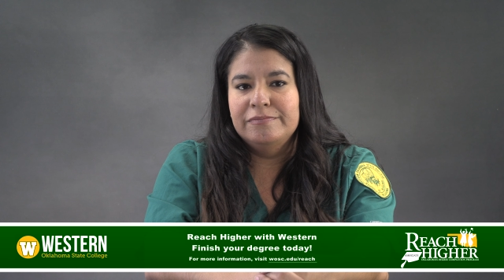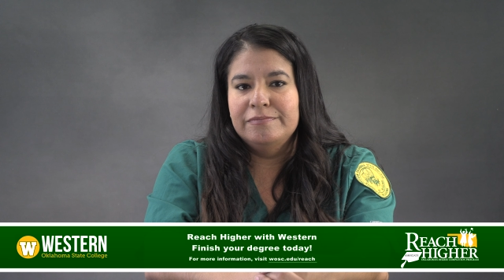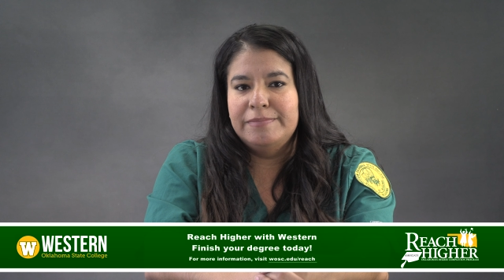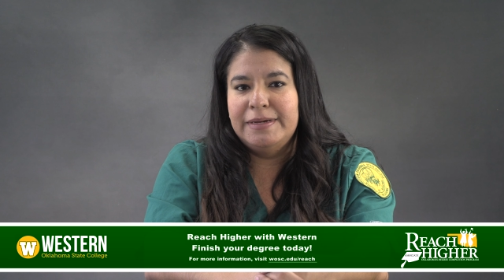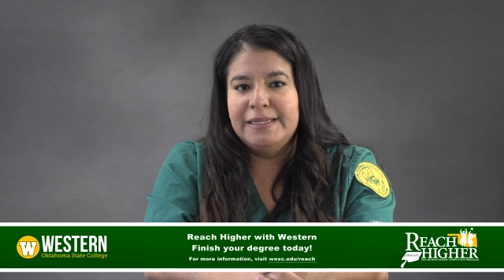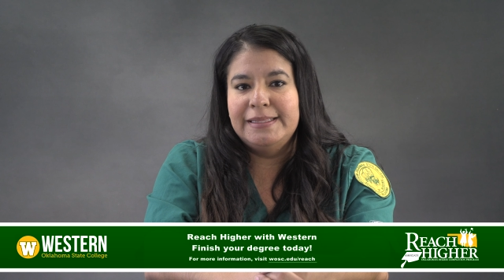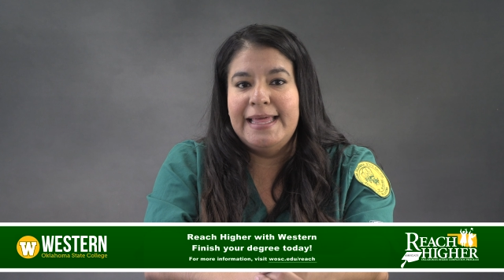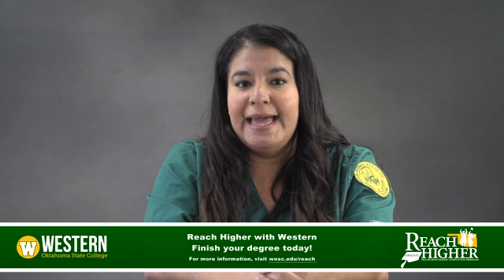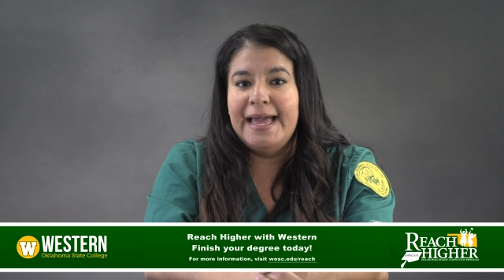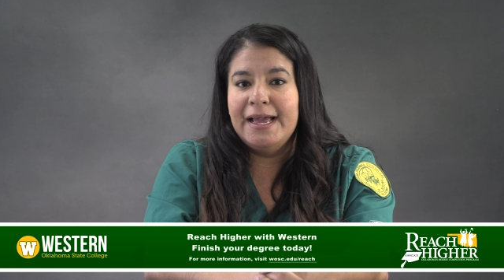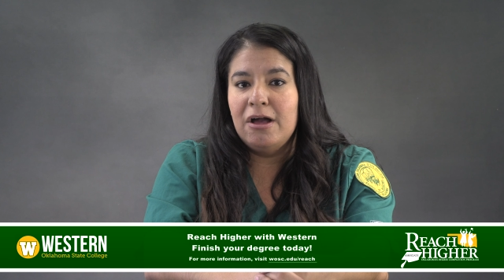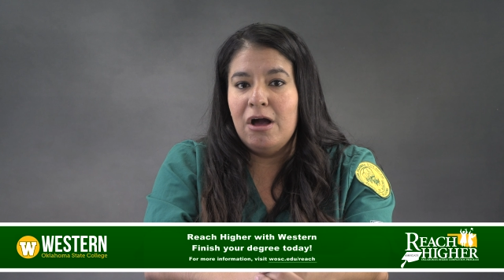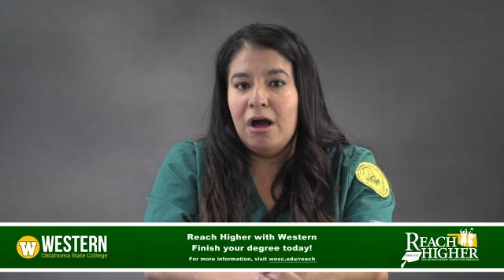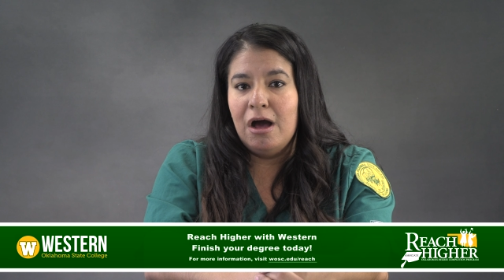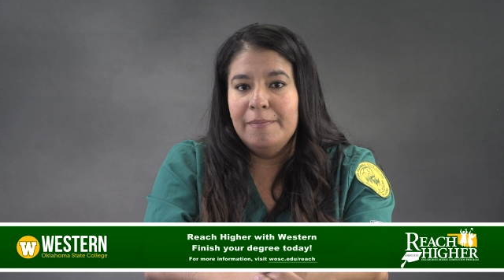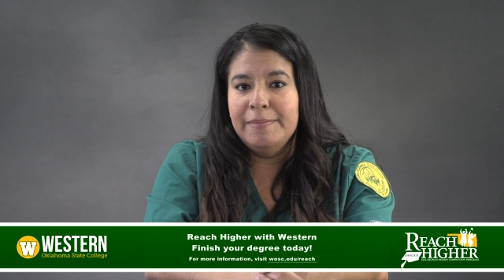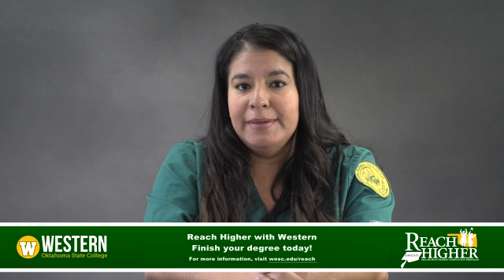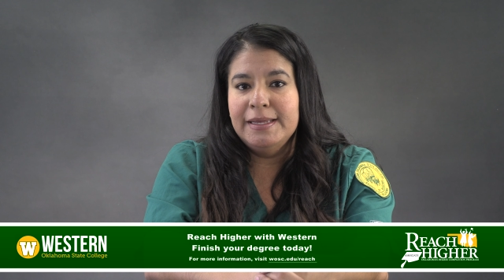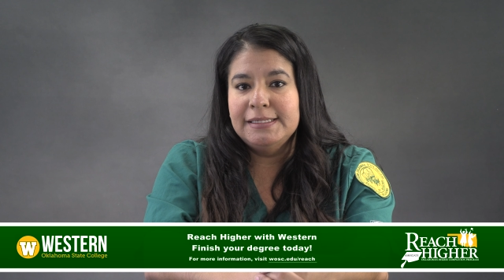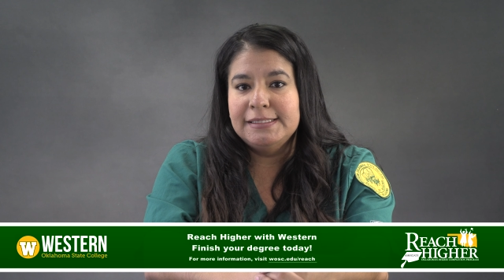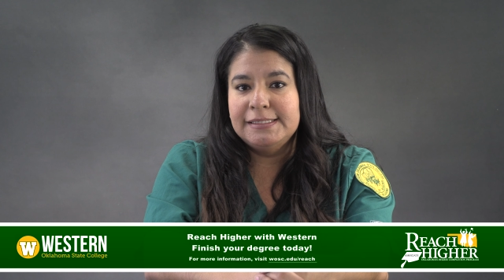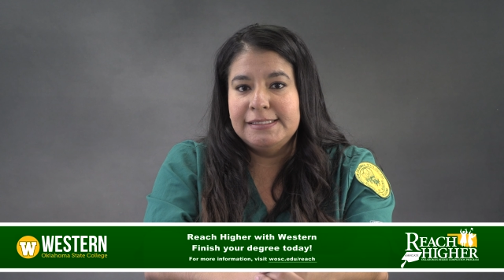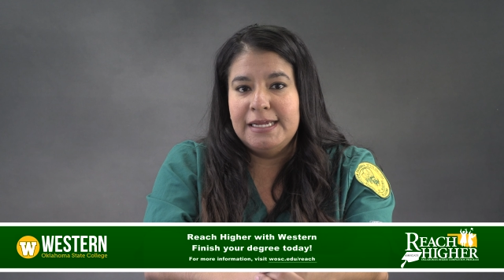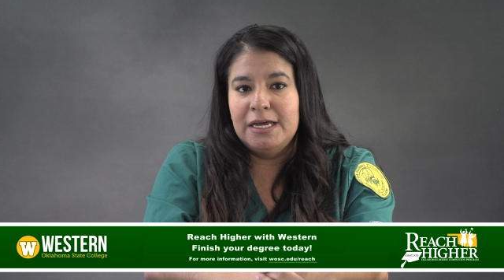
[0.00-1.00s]
But that
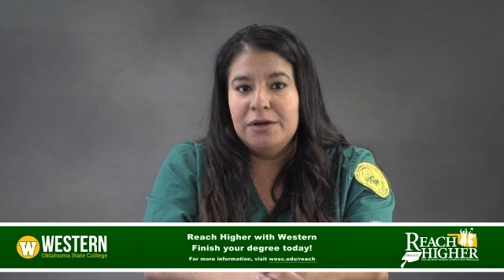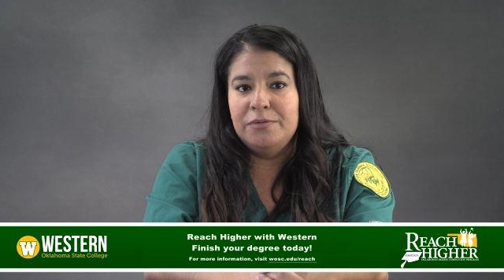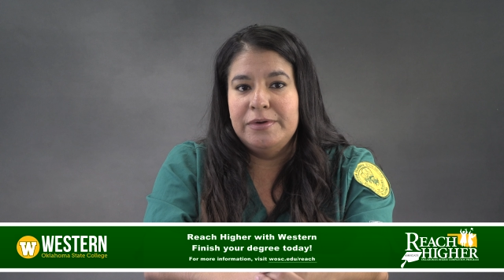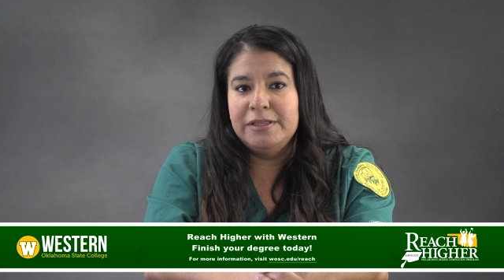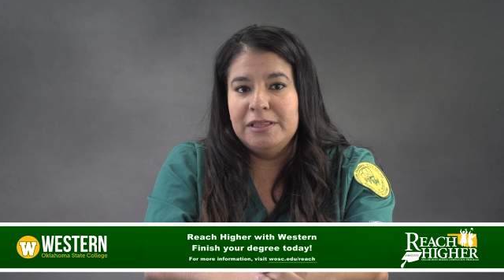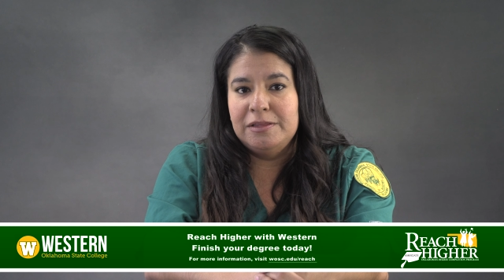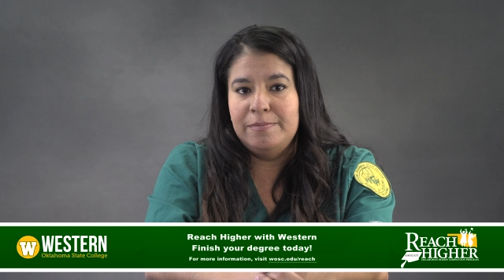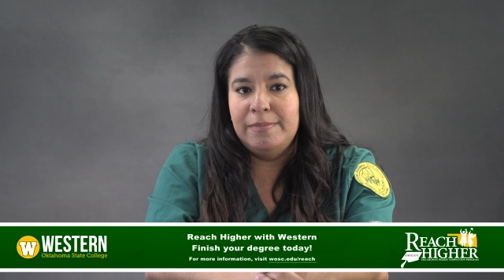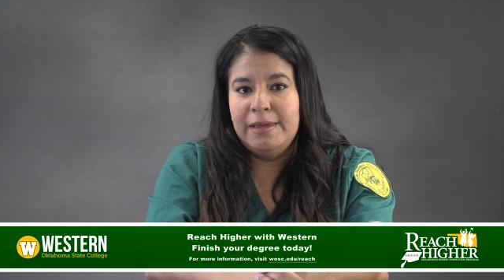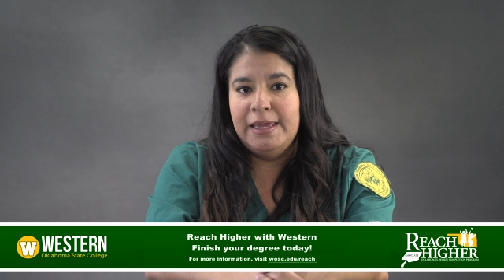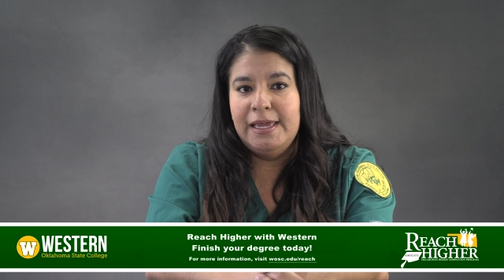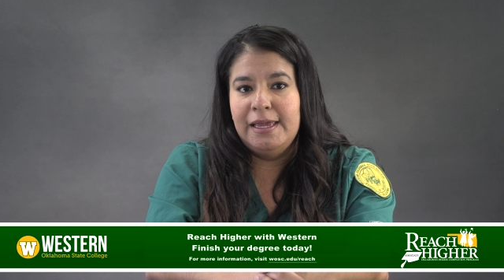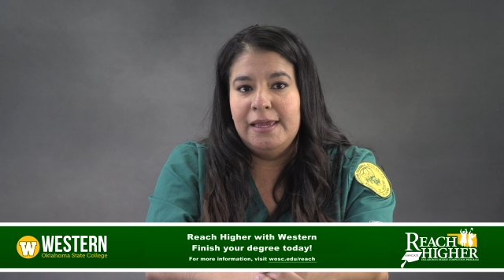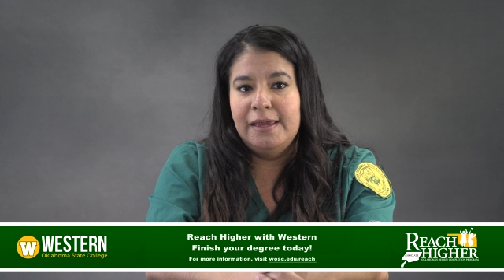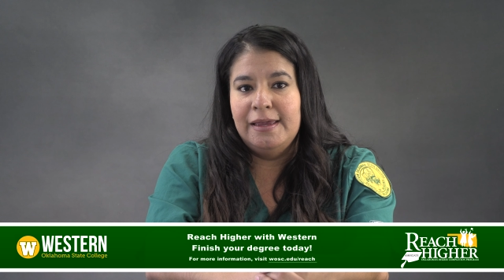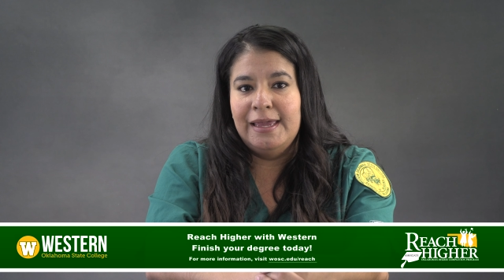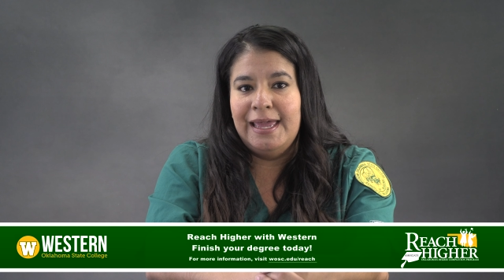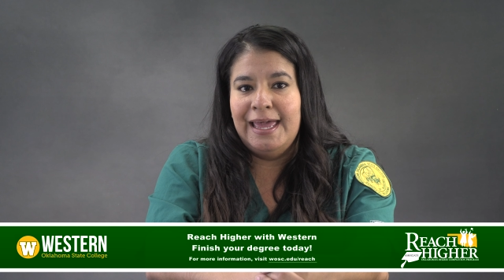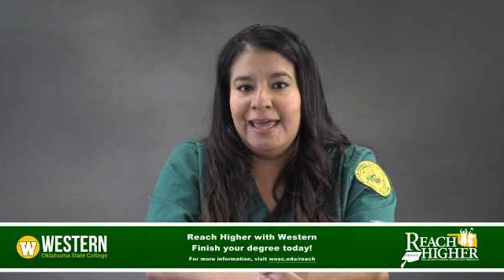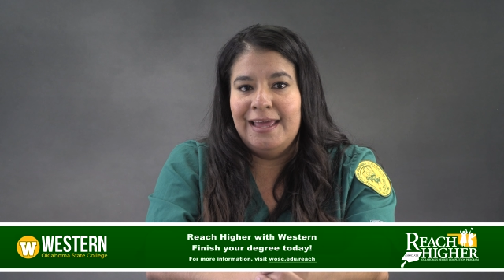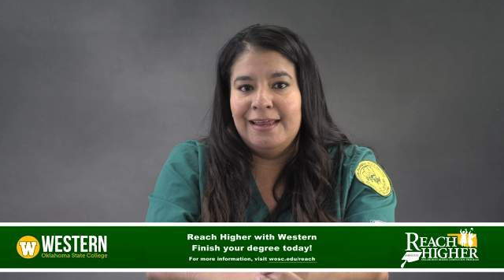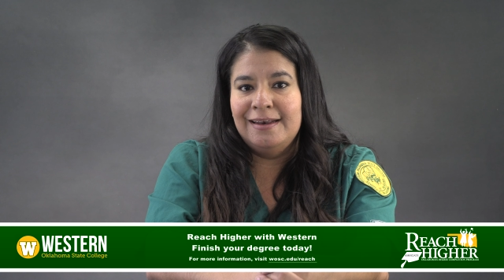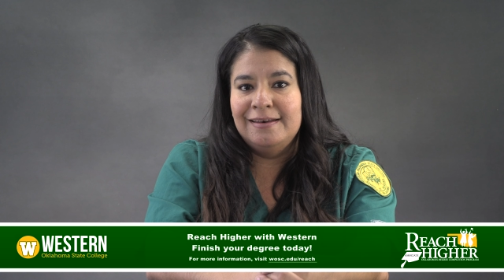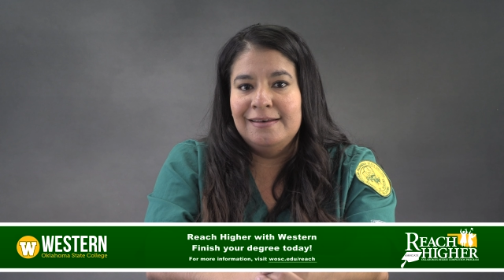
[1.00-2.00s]
comment stuck with me
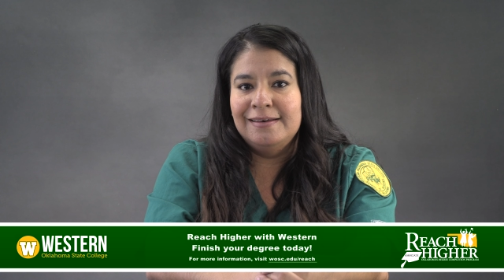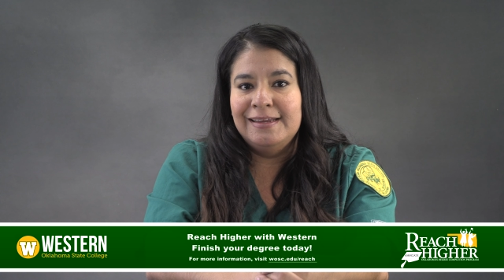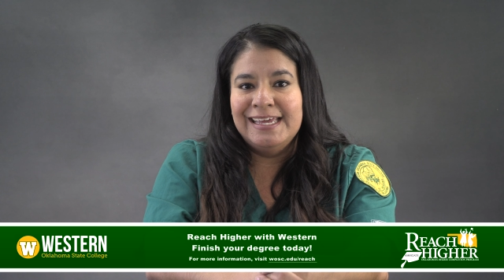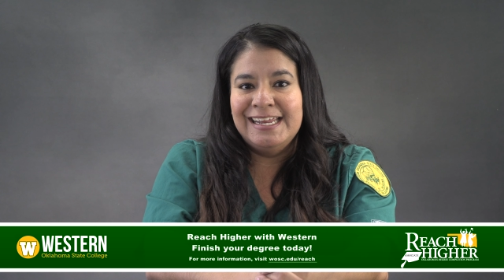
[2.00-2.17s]
and